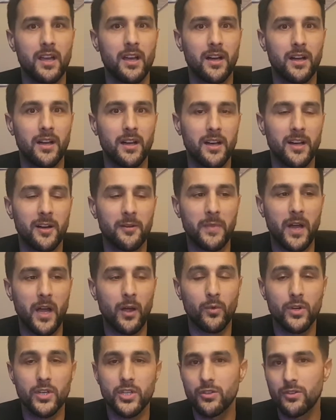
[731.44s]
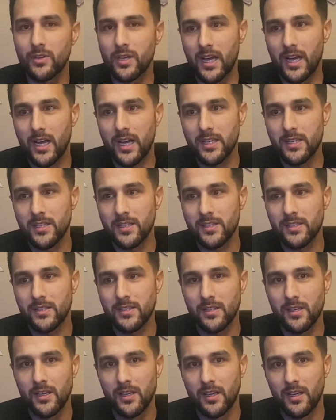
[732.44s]
Um, I wish you
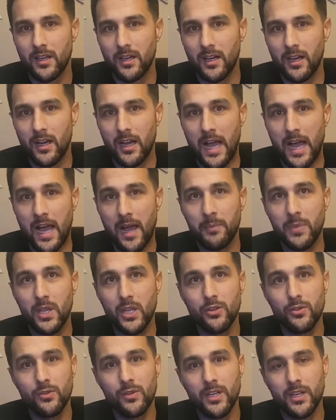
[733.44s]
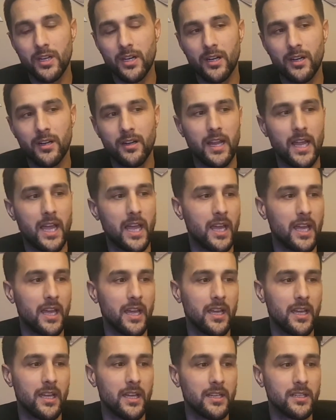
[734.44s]
guys uh, Happy New Year,
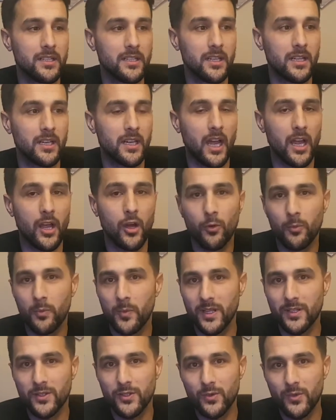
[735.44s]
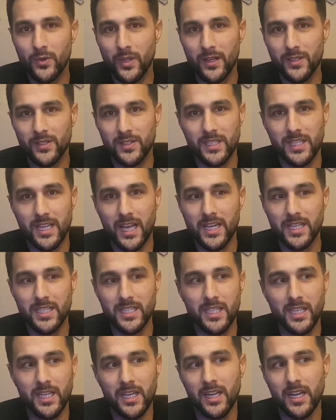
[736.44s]
and I hope that two thousand
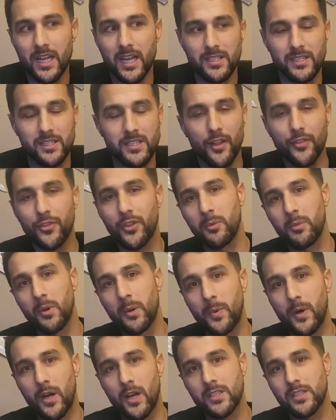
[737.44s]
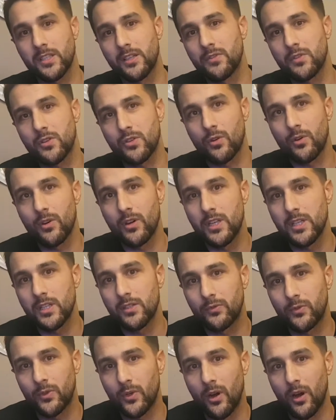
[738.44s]
nineteen has nothing but positive stories
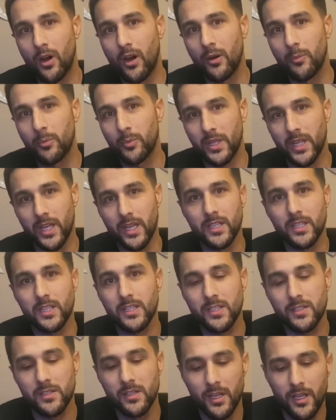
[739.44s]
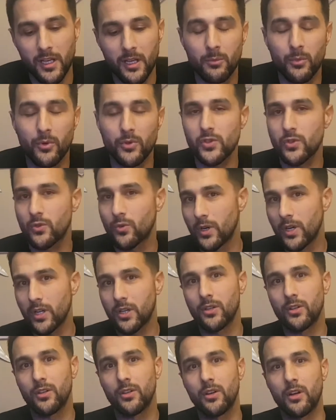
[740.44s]
for our planet's most
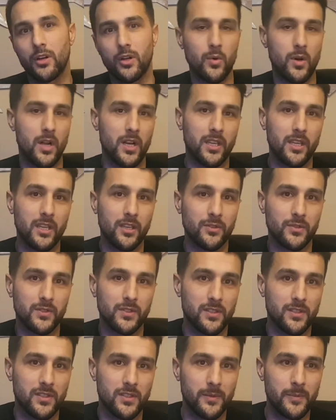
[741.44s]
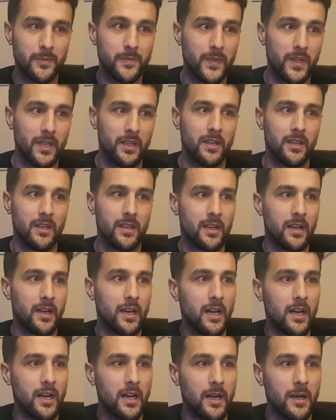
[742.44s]
critical aquatic ecosystem.
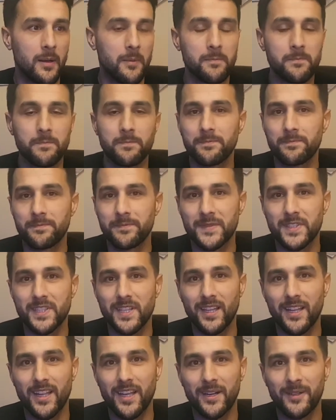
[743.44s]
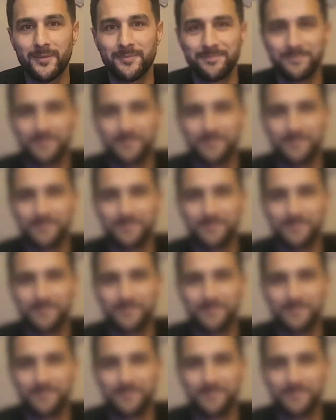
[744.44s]
Um, see you later.